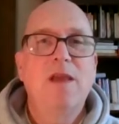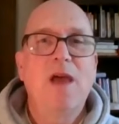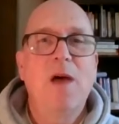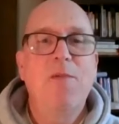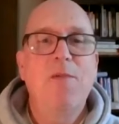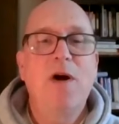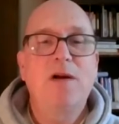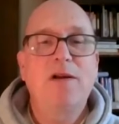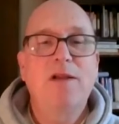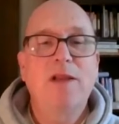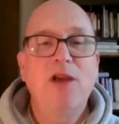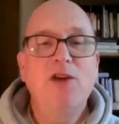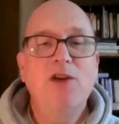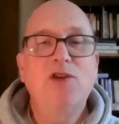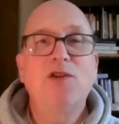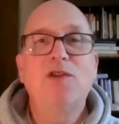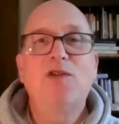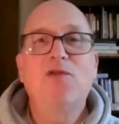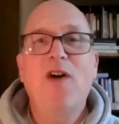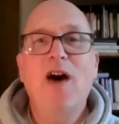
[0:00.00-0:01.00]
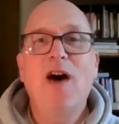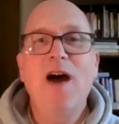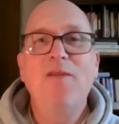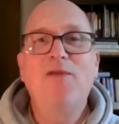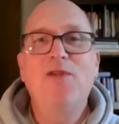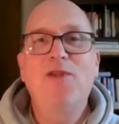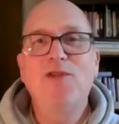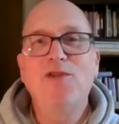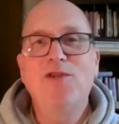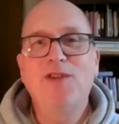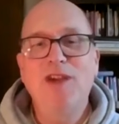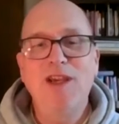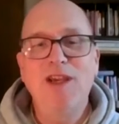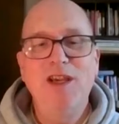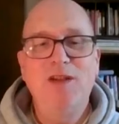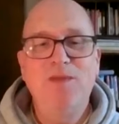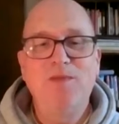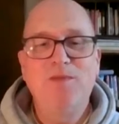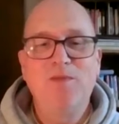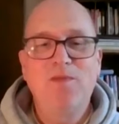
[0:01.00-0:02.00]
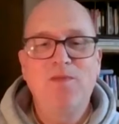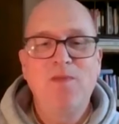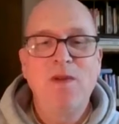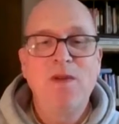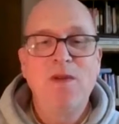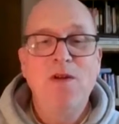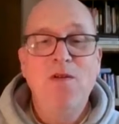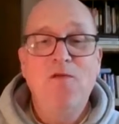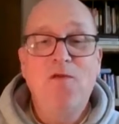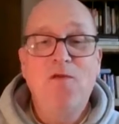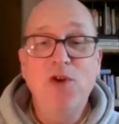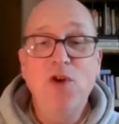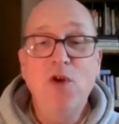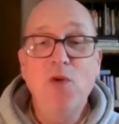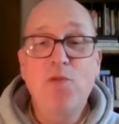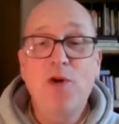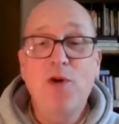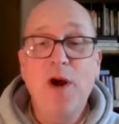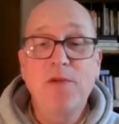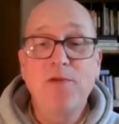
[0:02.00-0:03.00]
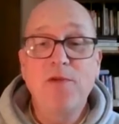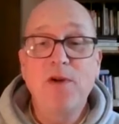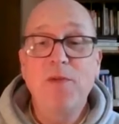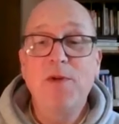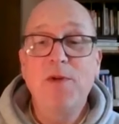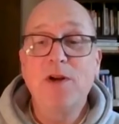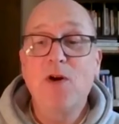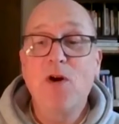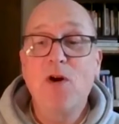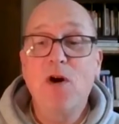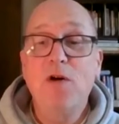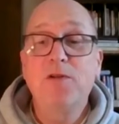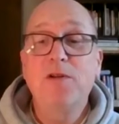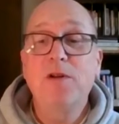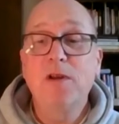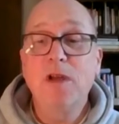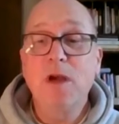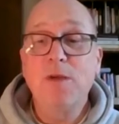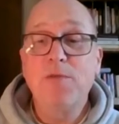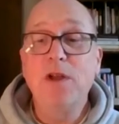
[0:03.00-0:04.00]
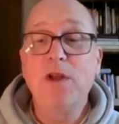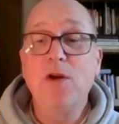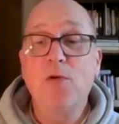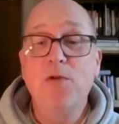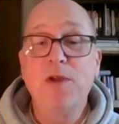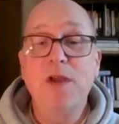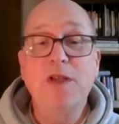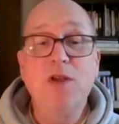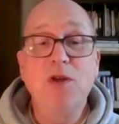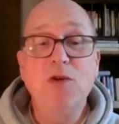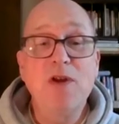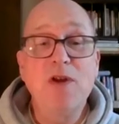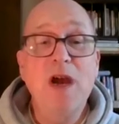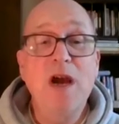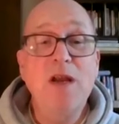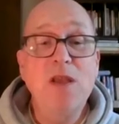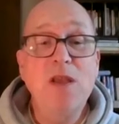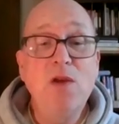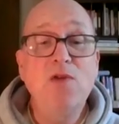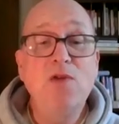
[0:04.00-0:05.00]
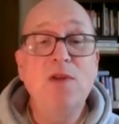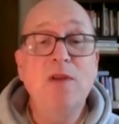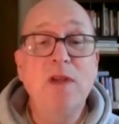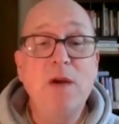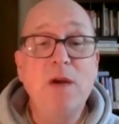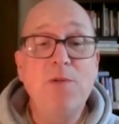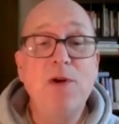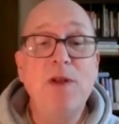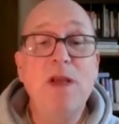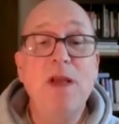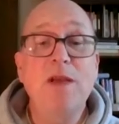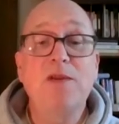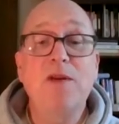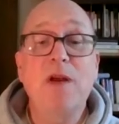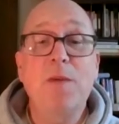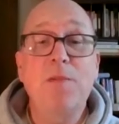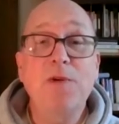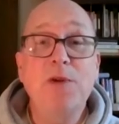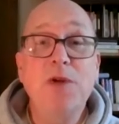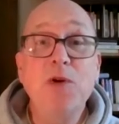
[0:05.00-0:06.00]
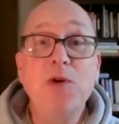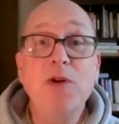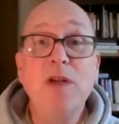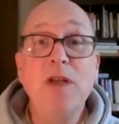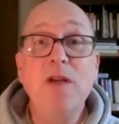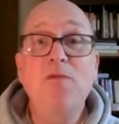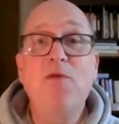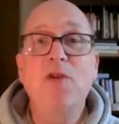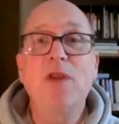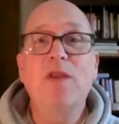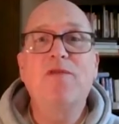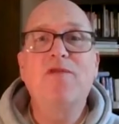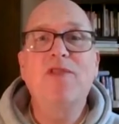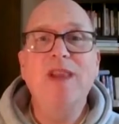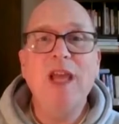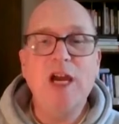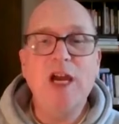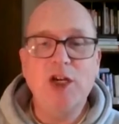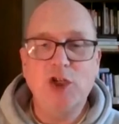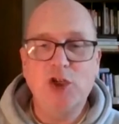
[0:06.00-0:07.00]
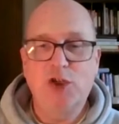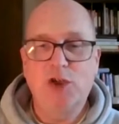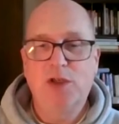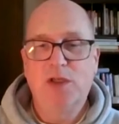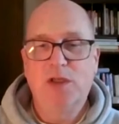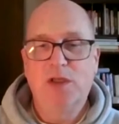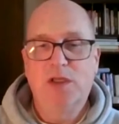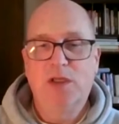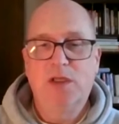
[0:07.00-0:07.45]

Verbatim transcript: How about Galatians 5:13? For you, brethren, have been called to liberty, only do not use liberty as an opportunity for the flesh,